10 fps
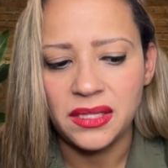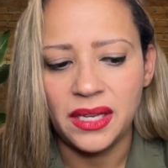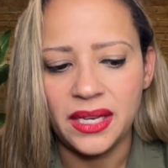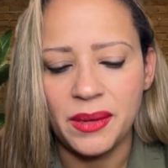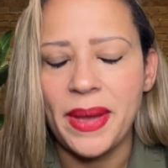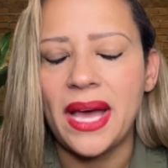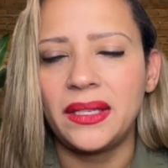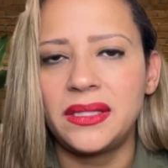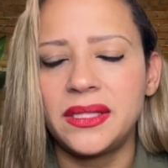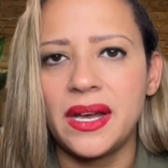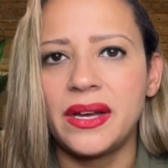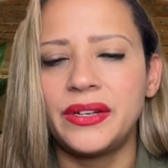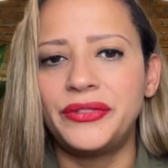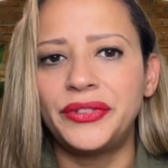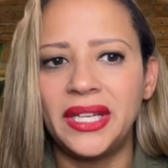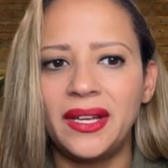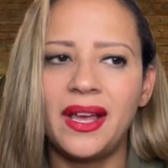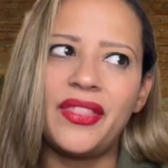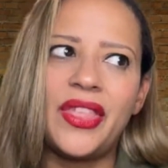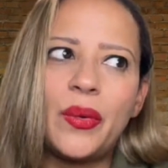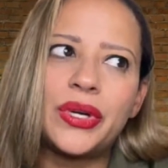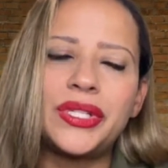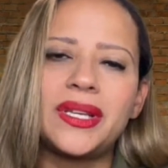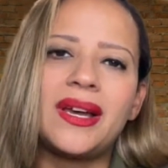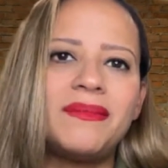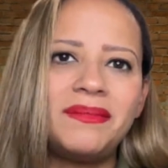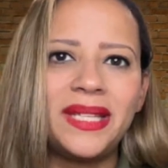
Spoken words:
in a balance of, there were some